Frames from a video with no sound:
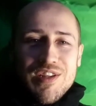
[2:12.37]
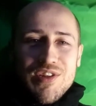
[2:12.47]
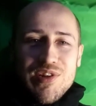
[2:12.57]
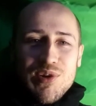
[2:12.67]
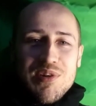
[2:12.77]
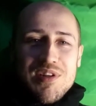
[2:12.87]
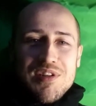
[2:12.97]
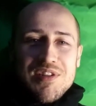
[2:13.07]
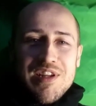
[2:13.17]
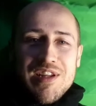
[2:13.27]
slugs and
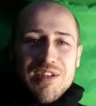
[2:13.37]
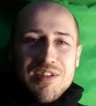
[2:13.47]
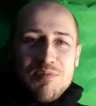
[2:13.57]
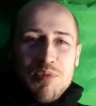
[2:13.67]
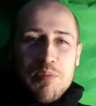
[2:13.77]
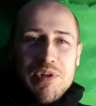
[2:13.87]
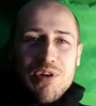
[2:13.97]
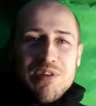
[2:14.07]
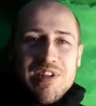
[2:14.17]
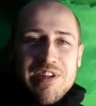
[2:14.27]
snails and puppy
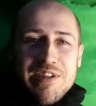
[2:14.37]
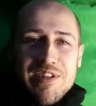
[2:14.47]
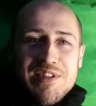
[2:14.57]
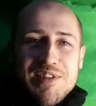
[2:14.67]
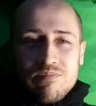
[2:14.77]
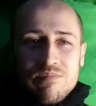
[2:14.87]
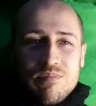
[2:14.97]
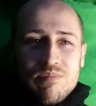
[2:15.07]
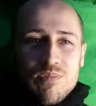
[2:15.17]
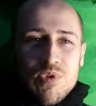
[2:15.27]
dogs' tails.
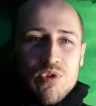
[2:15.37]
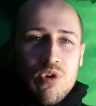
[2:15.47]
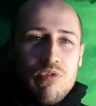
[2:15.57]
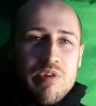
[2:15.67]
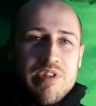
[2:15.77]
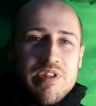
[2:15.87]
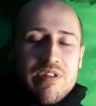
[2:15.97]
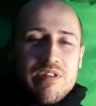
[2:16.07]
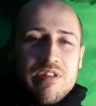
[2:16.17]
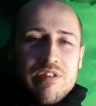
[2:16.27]
Stories
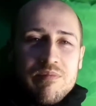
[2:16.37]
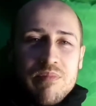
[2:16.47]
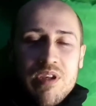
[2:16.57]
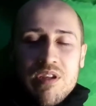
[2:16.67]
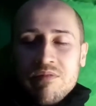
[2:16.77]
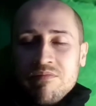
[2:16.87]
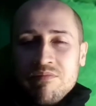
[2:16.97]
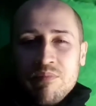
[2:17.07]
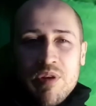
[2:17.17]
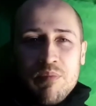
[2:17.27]
made
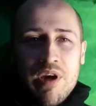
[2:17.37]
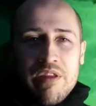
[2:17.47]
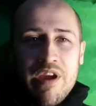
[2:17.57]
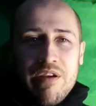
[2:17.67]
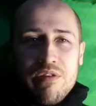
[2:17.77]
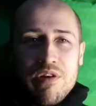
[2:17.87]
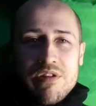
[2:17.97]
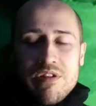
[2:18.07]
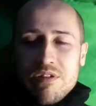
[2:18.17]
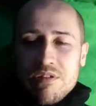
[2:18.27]
by the Hare
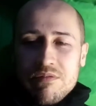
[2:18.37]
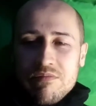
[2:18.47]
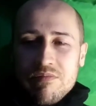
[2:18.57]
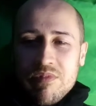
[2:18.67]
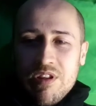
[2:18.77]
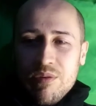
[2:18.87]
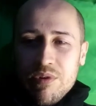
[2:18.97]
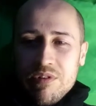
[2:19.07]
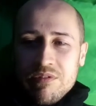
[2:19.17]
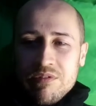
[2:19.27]
Krishnas, they
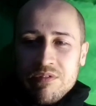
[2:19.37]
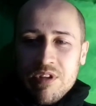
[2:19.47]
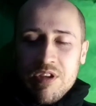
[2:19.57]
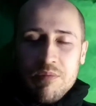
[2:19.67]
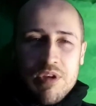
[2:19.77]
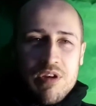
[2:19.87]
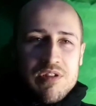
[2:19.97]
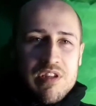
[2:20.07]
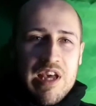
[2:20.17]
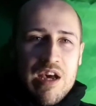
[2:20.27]
would, because
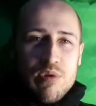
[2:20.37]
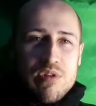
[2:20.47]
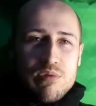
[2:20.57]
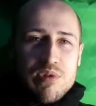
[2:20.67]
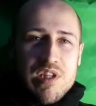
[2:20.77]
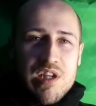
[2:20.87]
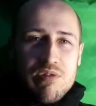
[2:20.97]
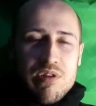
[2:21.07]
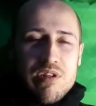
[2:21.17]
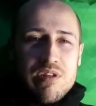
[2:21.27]
the cow is so
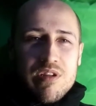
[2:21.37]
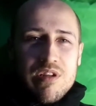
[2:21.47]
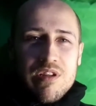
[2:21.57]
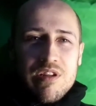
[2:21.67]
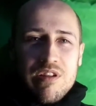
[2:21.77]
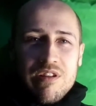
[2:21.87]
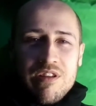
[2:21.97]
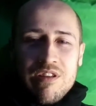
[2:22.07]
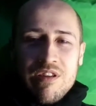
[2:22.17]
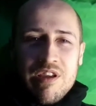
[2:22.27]
sacred,
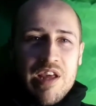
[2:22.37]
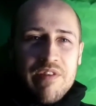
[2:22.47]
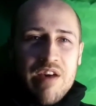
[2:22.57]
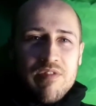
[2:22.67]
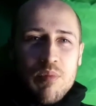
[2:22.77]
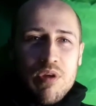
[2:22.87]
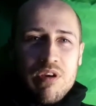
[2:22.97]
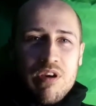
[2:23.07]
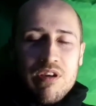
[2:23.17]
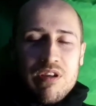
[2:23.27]
you can never have a
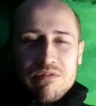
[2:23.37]
burger.